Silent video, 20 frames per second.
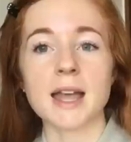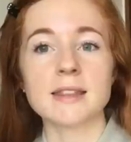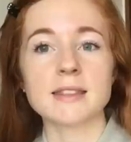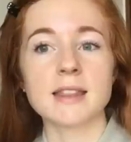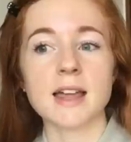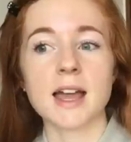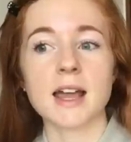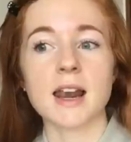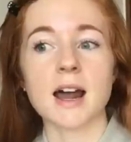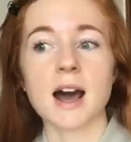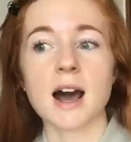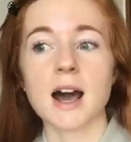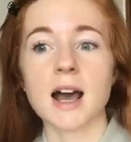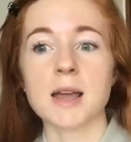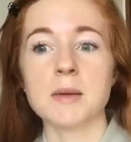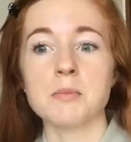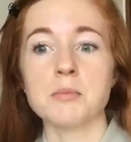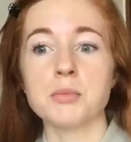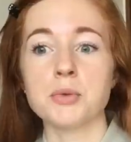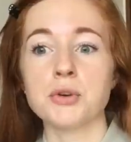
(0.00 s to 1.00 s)
And then
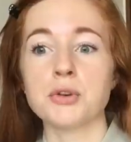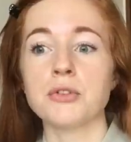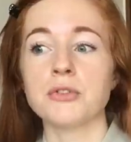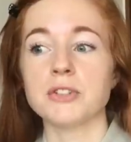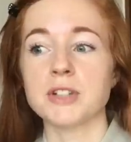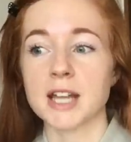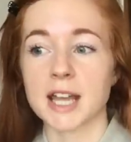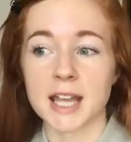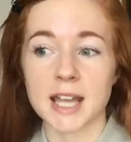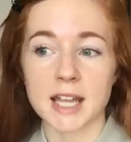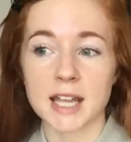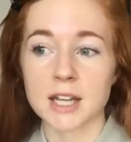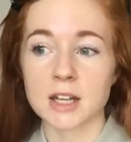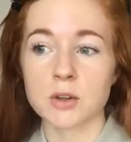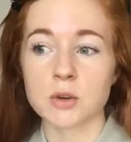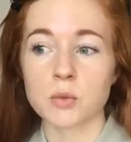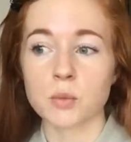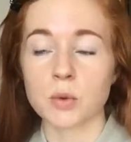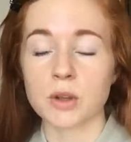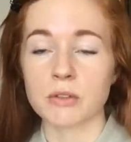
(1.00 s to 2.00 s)
I moved
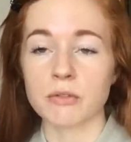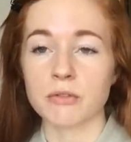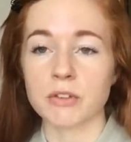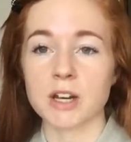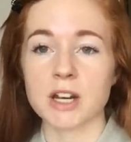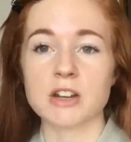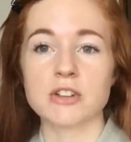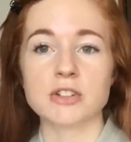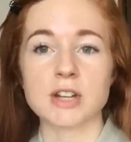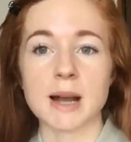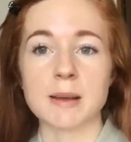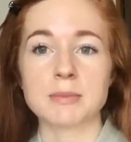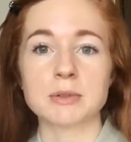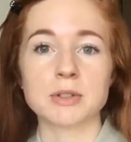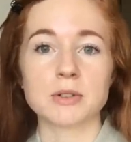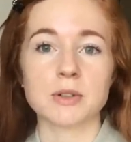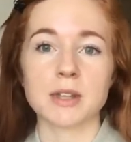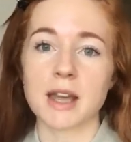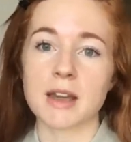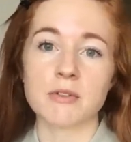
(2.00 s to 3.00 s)
in, we finished
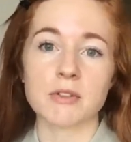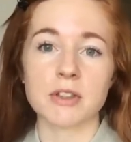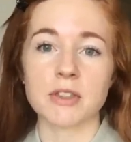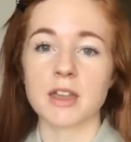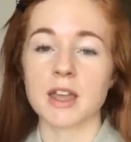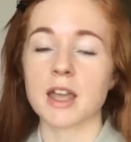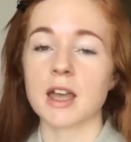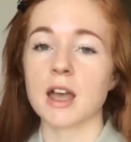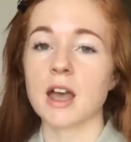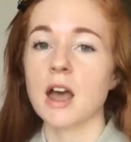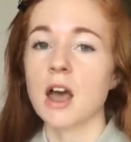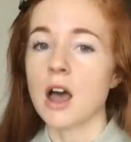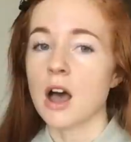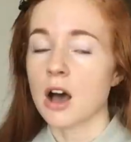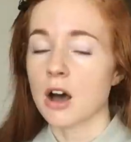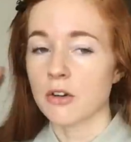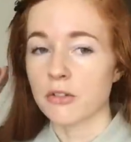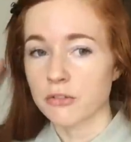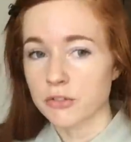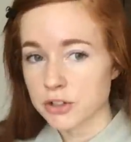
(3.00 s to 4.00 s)
absolutely everything,
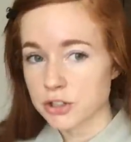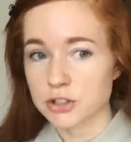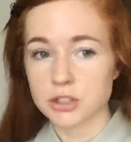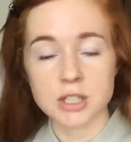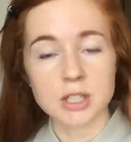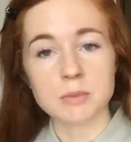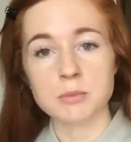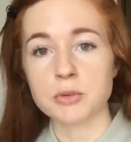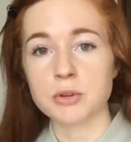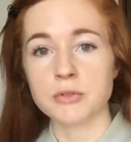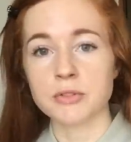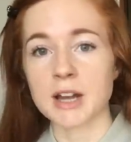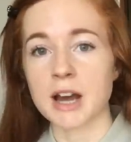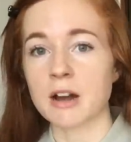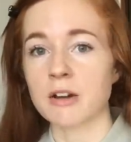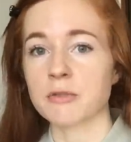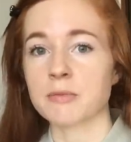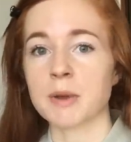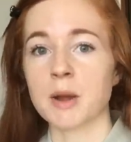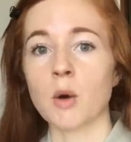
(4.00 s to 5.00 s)
officially moved
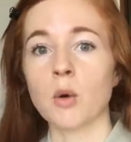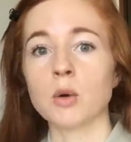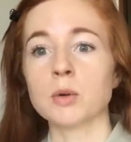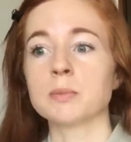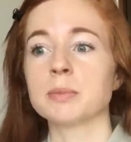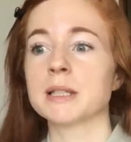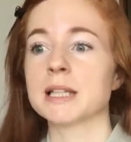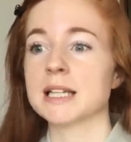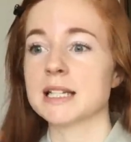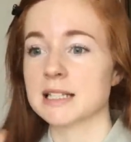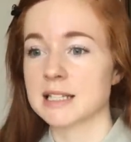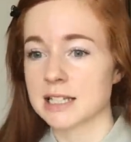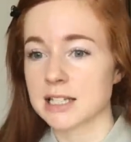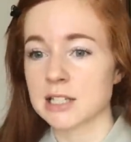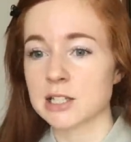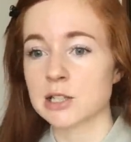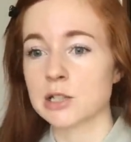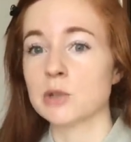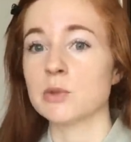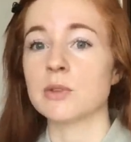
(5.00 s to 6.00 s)
out of my old place
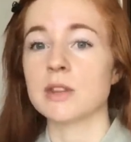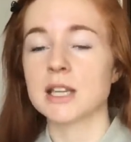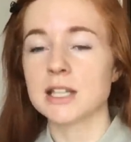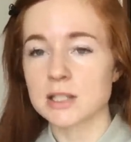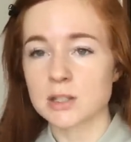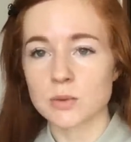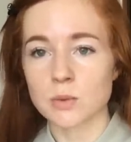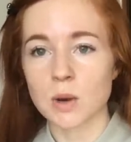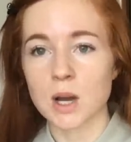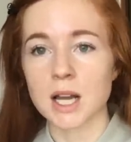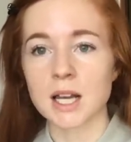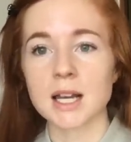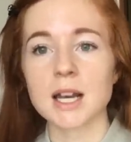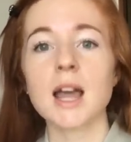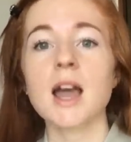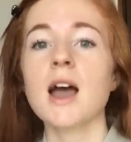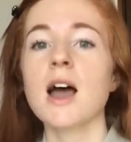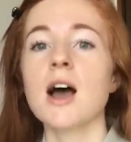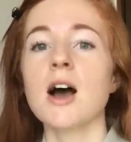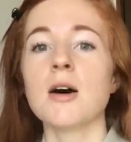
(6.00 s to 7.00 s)
into this
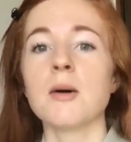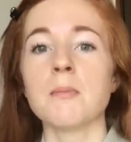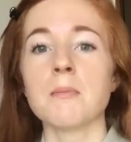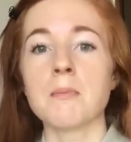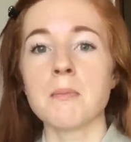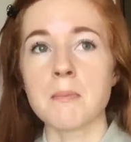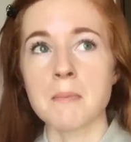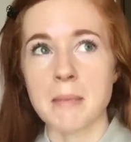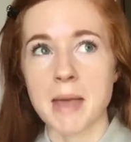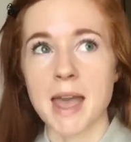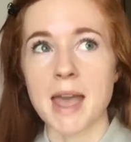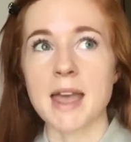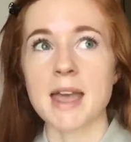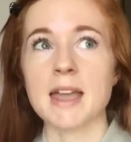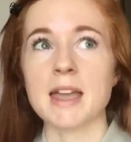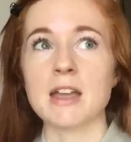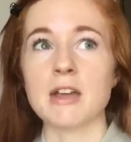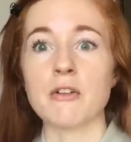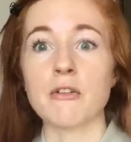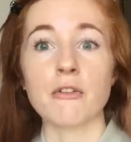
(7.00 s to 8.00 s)
one
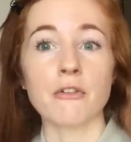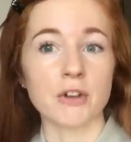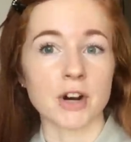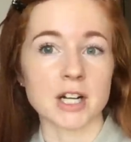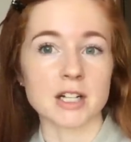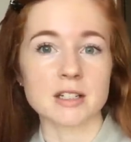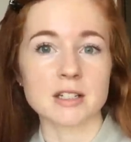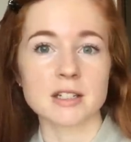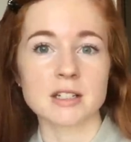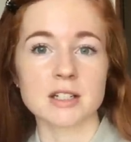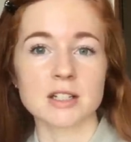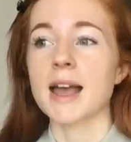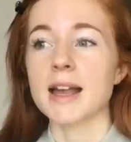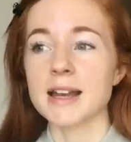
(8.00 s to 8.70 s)
May 1st.